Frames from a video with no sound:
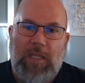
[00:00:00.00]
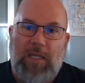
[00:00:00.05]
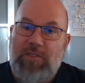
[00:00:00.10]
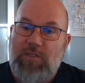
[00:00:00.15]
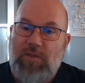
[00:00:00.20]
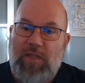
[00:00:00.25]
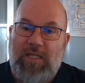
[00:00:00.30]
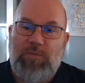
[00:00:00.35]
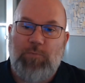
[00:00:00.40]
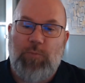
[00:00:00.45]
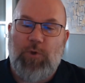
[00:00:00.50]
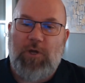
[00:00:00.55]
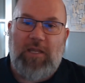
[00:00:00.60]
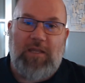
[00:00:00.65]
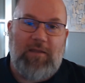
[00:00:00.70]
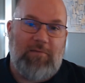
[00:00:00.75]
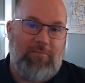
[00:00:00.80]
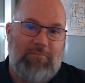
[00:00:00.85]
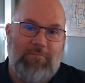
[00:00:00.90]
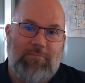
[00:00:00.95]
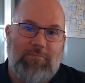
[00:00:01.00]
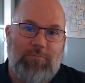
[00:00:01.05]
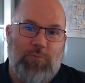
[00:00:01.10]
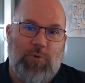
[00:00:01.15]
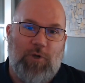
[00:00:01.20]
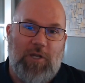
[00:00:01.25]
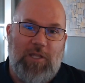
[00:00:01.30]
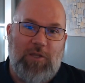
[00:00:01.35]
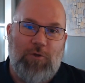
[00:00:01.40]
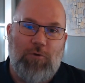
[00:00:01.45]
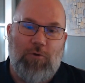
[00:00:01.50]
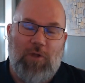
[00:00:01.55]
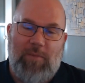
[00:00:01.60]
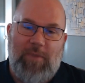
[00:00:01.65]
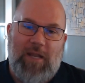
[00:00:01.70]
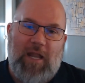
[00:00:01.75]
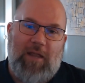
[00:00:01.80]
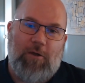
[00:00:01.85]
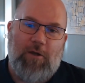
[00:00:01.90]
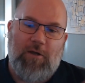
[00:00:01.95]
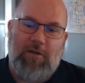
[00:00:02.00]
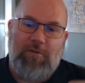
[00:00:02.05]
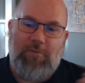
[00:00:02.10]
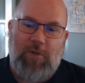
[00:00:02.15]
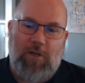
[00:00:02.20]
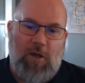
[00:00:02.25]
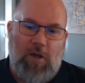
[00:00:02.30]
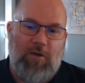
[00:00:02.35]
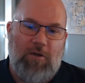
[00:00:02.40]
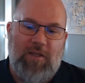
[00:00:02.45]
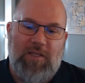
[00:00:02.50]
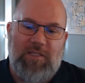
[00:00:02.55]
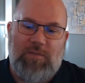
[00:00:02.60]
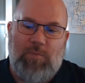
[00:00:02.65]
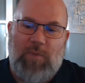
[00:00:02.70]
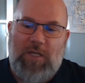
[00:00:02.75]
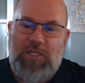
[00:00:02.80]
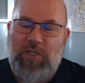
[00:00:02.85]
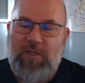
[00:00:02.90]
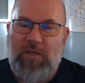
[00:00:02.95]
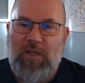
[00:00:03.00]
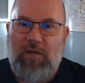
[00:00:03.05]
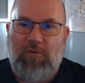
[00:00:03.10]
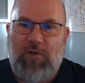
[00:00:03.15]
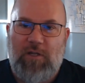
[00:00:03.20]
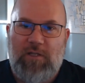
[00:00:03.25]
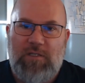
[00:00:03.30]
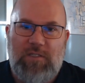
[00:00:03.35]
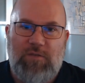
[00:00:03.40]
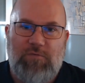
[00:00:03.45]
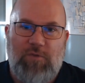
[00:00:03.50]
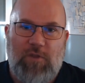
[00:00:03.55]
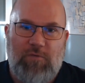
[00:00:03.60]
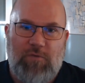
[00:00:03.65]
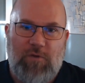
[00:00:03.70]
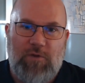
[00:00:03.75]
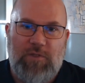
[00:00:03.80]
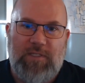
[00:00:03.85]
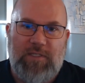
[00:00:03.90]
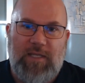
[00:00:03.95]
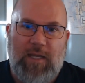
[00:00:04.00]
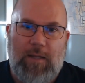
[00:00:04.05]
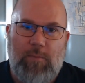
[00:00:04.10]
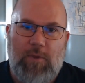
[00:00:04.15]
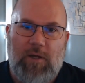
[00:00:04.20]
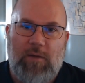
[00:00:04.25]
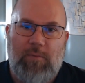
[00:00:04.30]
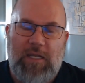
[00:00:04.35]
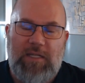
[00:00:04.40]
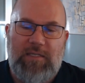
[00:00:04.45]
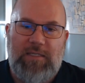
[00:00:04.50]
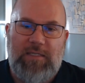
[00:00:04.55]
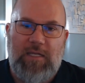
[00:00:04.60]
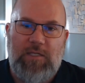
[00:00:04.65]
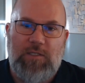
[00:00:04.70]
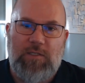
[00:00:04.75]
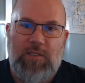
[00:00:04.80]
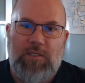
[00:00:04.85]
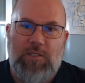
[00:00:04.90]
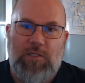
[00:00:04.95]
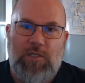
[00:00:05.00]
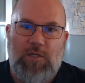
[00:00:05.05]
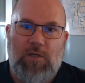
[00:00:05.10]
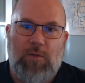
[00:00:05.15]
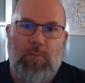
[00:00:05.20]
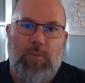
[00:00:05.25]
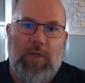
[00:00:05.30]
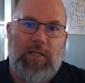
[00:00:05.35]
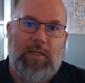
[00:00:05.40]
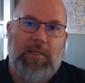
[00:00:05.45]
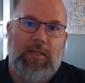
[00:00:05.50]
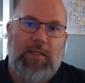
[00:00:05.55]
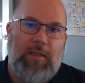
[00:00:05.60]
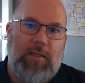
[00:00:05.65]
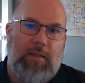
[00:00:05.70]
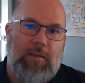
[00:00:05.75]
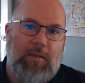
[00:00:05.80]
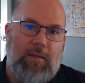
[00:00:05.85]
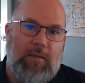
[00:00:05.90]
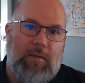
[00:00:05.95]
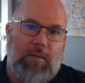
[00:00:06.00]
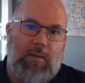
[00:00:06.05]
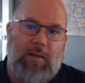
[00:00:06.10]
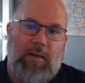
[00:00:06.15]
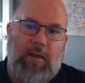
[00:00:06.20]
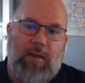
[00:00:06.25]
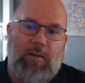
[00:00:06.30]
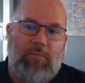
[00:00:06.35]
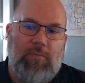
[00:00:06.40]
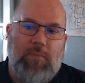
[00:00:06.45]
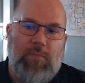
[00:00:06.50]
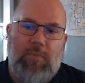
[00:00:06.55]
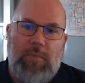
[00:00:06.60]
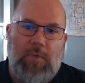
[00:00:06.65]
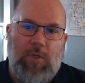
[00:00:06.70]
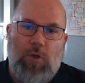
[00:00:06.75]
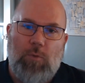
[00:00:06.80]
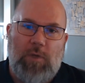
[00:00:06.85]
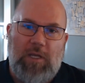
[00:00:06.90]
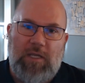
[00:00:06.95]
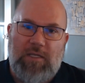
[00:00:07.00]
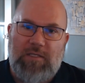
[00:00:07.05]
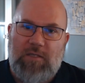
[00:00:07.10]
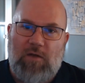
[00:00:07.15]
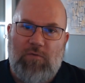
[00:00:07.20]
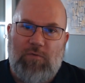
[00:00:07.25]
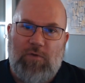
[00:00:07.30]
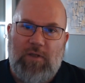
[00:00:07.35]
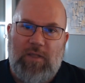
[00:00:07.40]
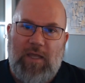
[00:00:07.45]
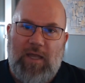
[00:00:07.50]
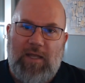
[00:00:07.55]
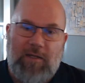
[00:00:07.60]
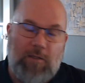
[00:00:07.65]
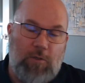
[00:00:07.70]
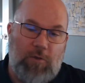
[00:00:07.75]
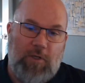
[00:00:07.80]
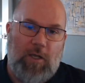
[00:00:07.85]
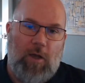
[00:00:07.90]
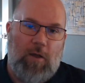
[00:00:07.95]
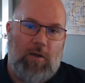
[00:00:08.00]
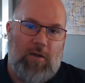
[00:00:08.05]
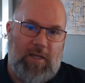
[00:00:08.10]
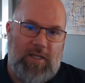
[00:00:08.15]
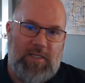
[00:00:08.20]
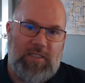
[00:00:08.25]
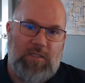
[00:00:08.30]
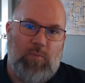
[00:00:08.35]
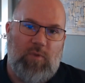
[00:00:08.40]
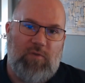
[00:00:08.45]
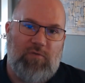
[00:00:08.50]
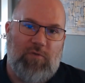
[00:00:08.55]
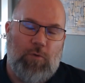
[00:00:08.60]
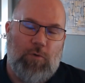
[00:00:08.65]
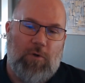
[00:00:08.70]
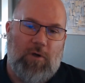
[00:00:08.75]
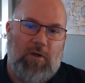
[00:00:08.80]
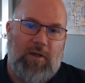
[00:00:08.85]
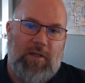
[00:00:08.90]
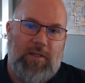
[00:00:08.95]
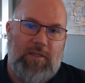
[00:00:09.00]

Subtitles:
And so that's pretty cool. I mean, I heard Autodesk mention governance for the first time on main stage this year, but nobody has offered that, including Autodesk, before.